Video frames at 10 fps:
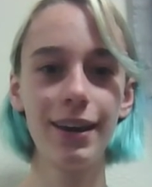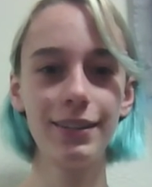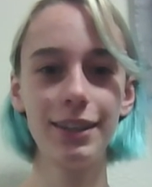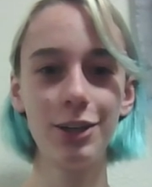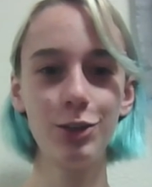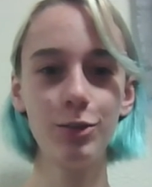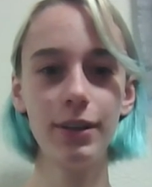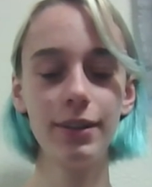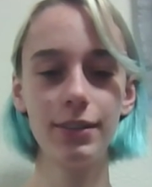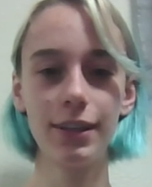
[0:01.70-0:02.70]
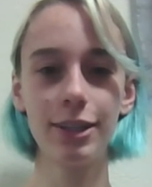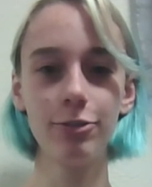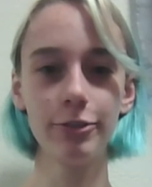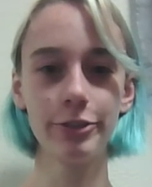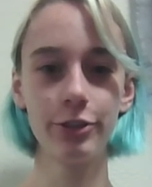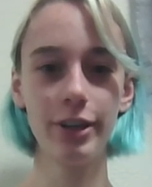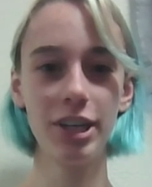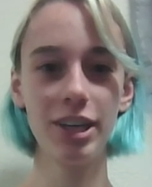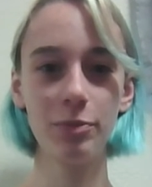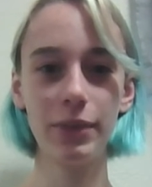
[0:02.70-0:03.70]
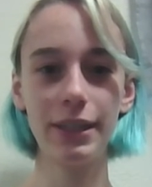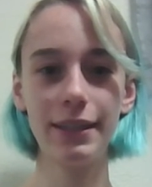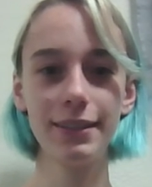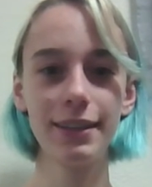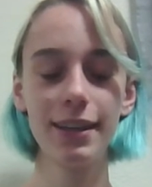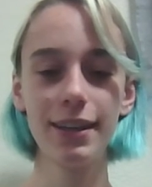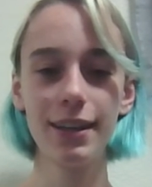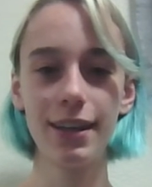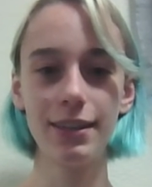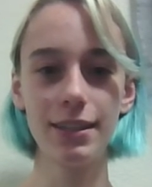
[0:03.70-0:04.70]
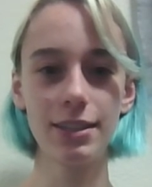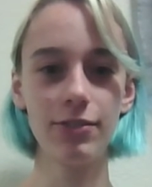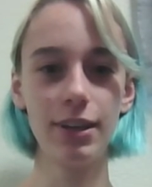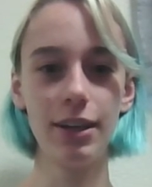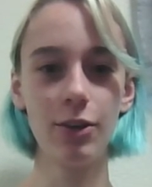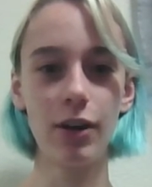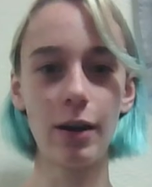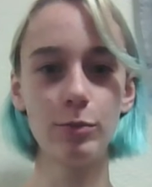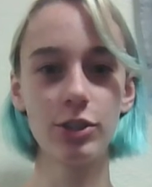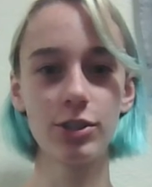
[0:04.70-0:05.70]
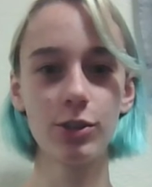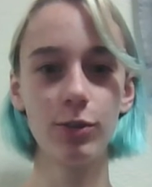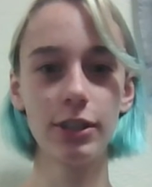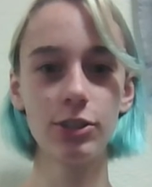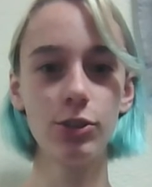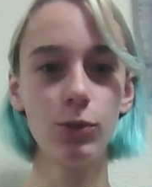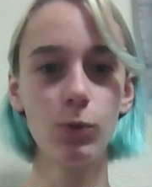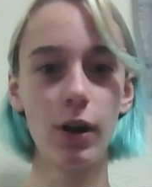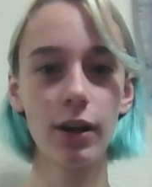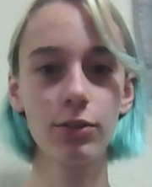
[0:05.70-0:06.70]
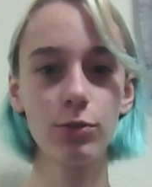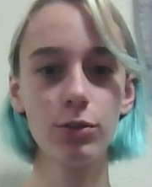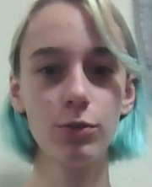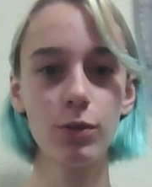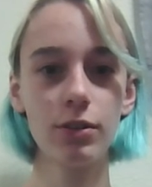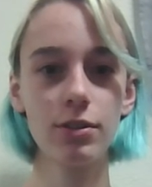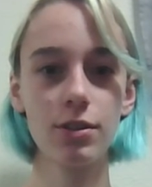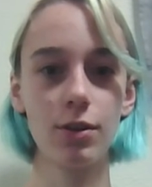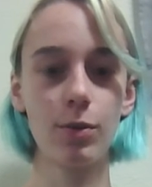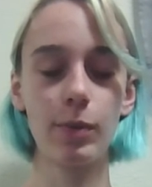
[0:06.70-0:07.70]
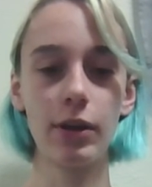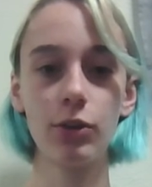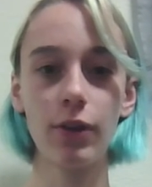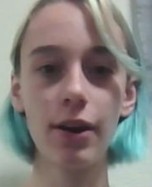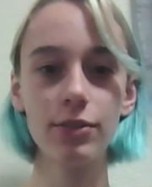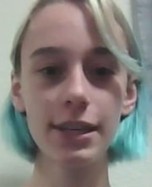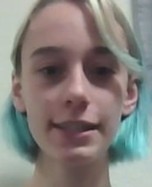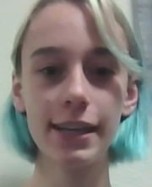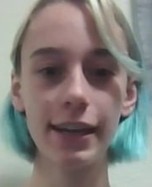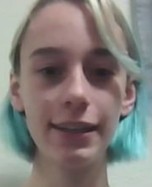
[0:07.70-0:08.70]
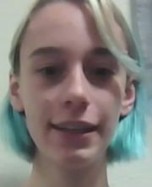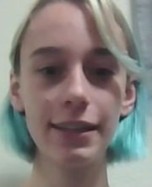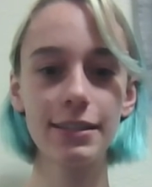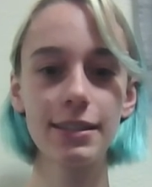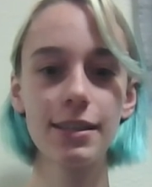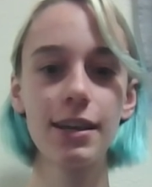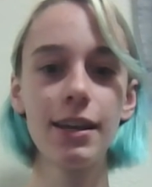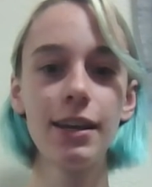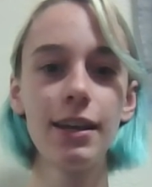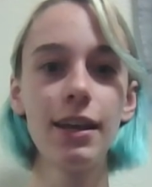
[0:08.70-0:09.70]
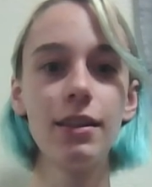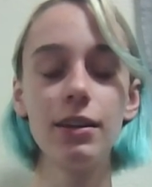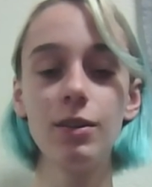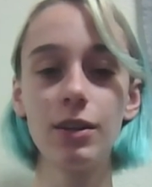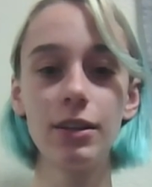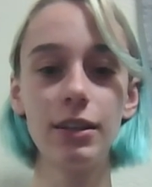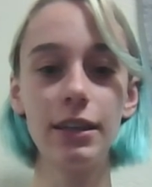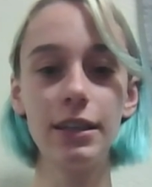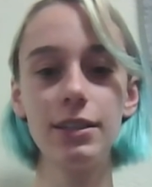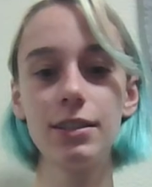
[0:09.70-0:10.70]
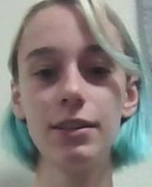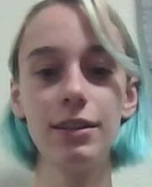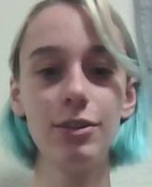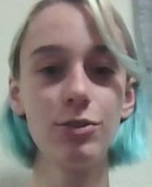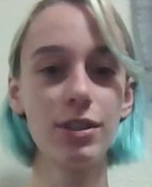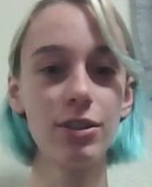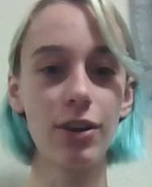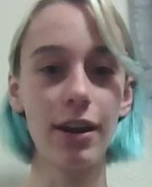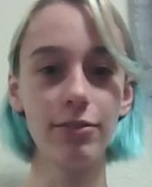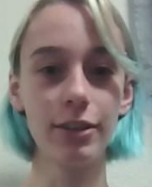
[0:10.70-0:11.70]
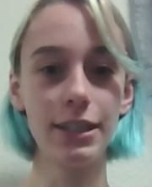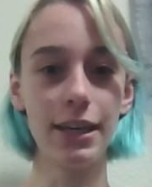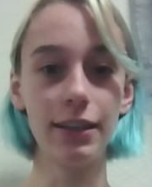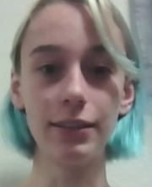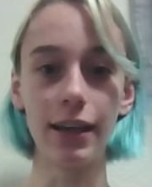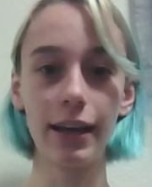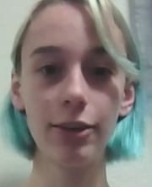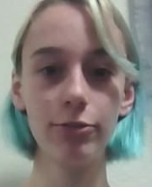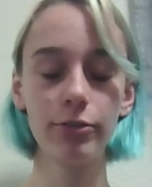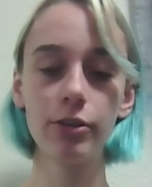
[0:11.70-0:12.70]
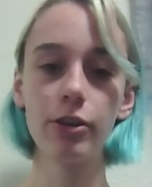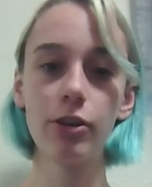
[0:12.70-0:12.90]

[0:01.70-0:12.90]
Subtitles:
Hello, thank you for joining me. In this video, I'm just going to walk through some grounding techniques that you can easily use in your everyday life,